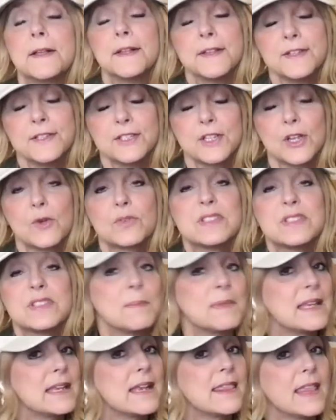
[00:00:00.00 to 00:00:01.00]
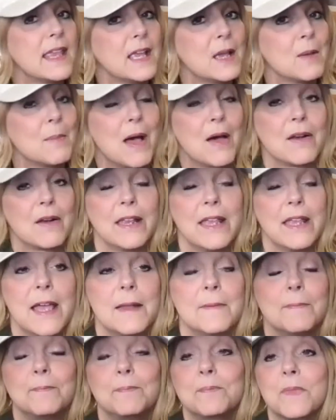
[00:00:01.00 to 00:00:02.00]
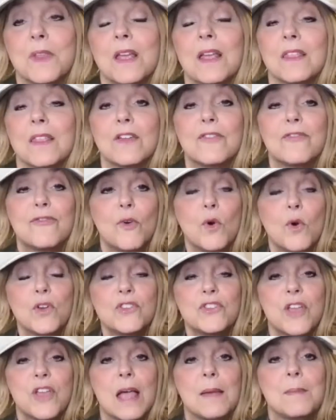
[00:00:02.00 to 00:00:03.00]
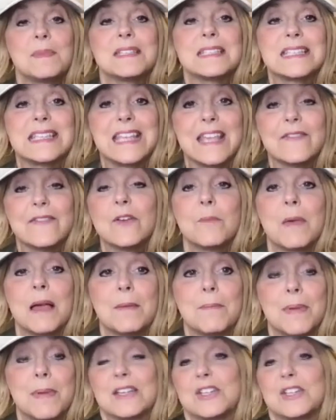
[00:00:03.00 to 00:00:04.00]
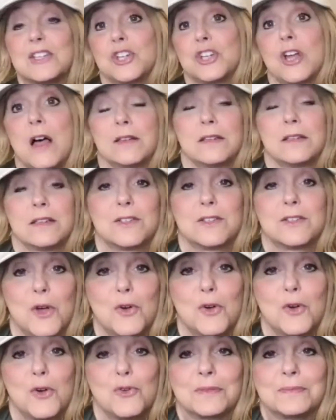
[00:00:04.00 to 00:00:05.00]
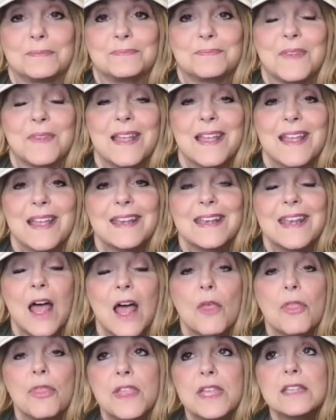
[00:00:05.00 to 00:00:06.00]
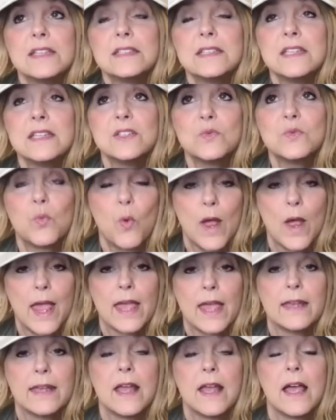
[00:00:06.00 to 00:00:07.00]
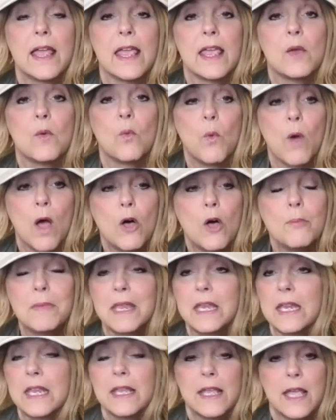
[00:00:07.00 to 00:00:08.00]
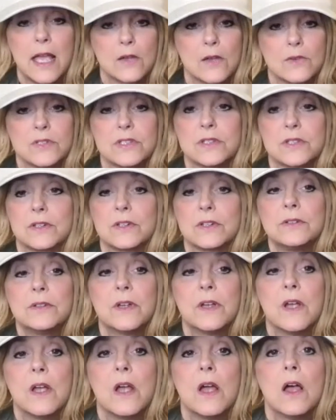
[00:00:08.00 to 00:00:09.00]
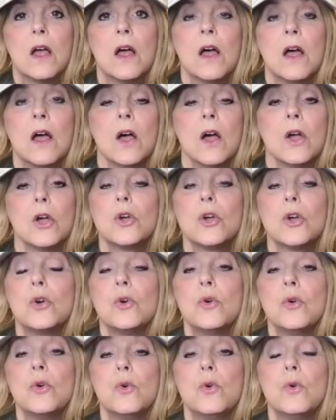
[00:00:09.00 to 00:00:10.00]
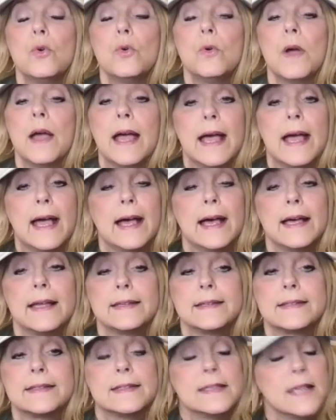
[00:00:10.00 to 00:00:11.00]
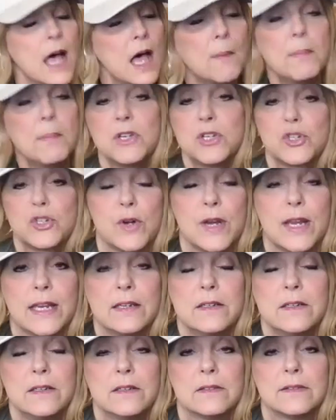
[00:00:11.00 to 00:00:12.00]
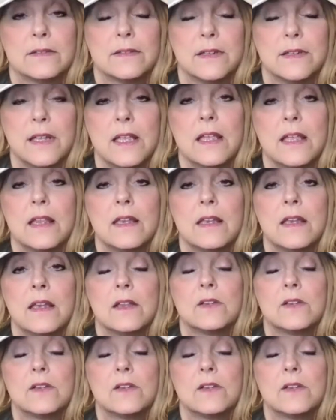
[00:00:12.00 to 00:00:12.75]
so something to think about again. The fourth time is give it my best shot disclosure. Now, this is when a well-meaning counselor who has not been trained in